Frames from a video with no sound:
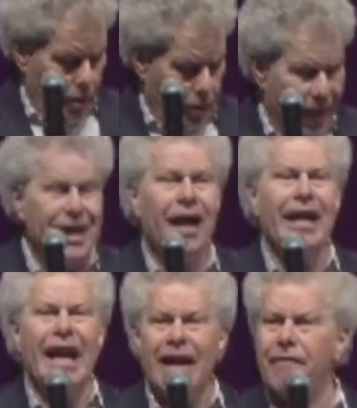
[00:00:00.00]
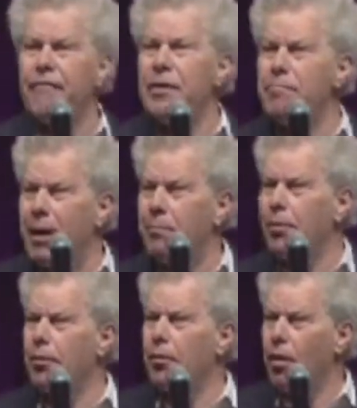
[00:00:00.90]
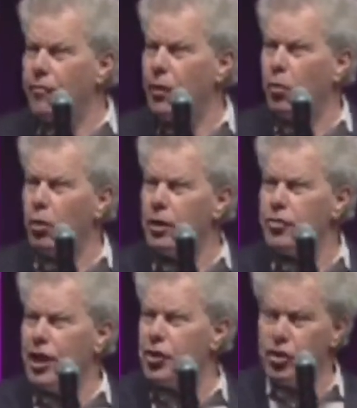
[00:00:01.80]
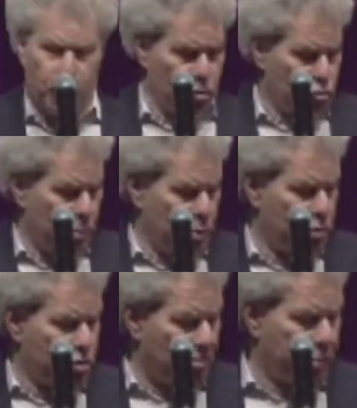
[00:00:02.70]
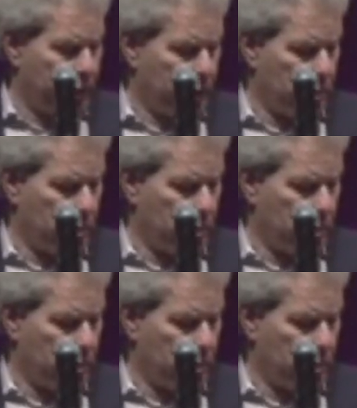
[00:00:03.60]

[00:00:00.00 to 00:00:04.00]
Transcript: They got every member of their organization to contribute something.